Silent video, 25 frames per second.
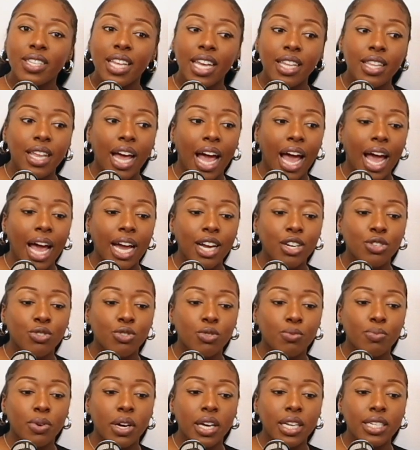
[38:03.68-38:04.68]
they're the
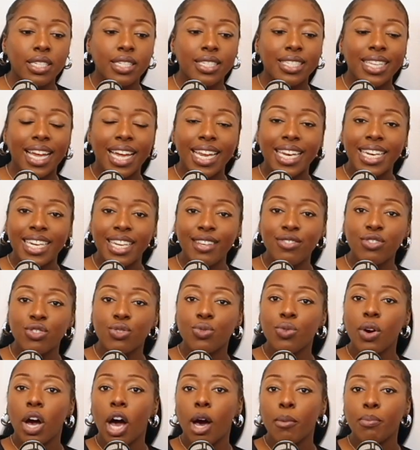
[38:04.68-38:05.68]
actual person that lifts
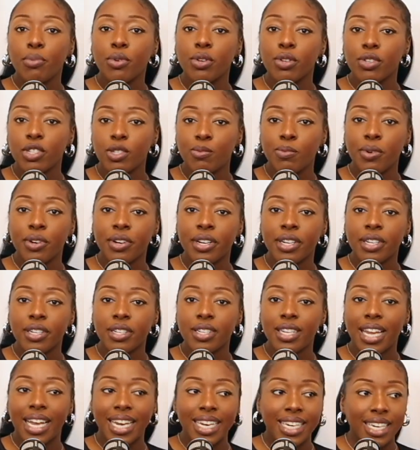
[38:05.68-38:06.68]
you up your spirit,
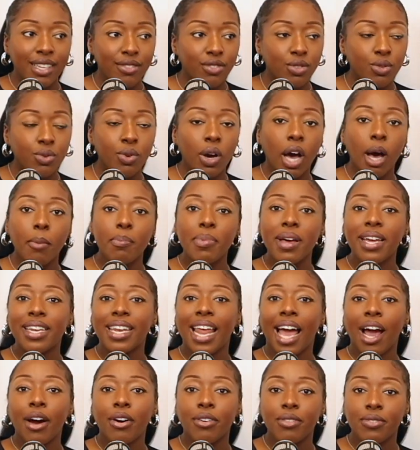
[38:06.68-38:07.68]
like lifts you up and
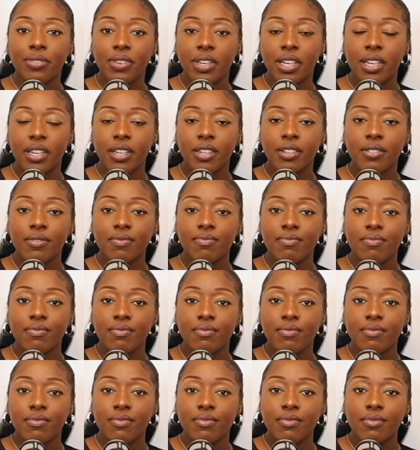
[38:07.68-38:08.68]
out of it.
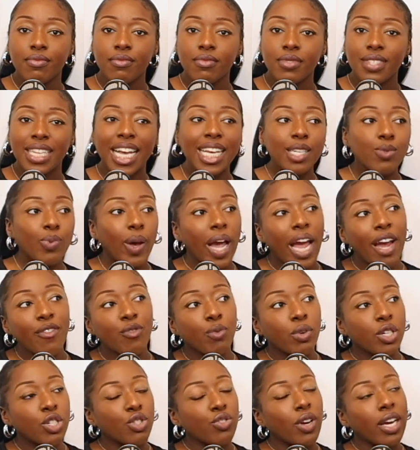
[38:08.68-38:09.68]
That's why
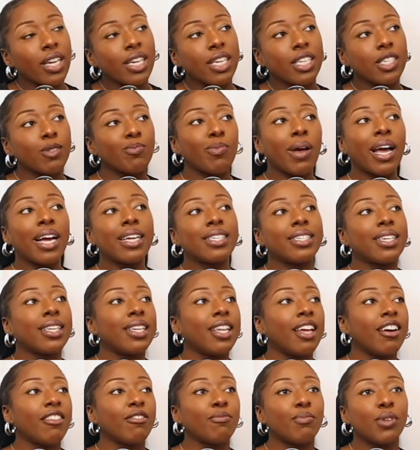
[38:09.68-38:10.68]
everyone's trying to aspire to
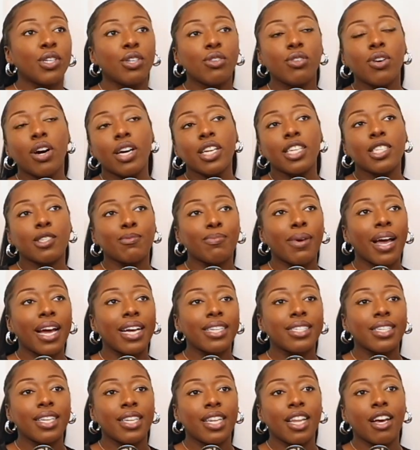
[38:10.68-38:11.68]
love, but you can't aspire
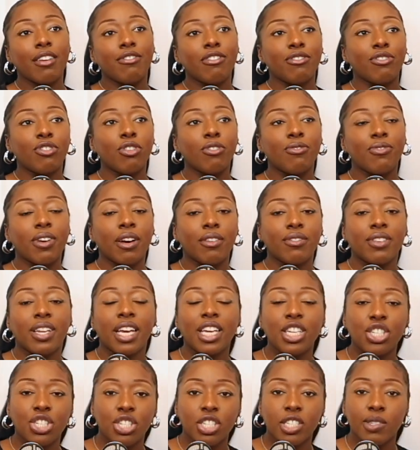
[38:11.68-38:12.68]
to love if your
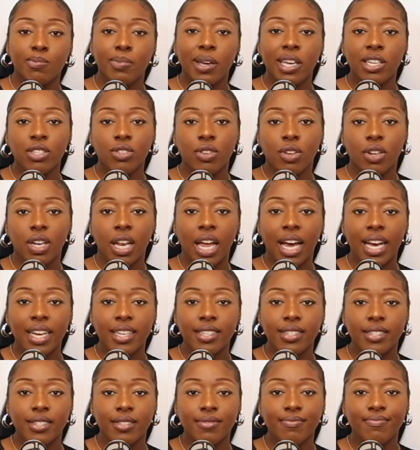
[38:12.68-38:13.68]
foundation is based on
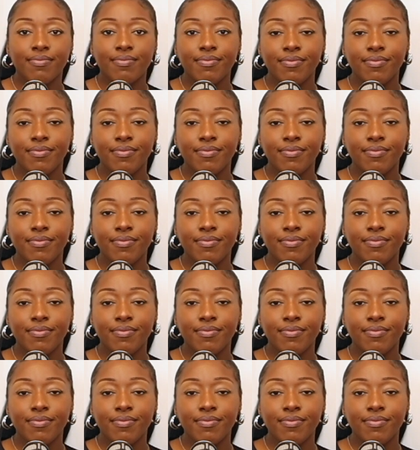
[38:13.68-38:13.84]
lies.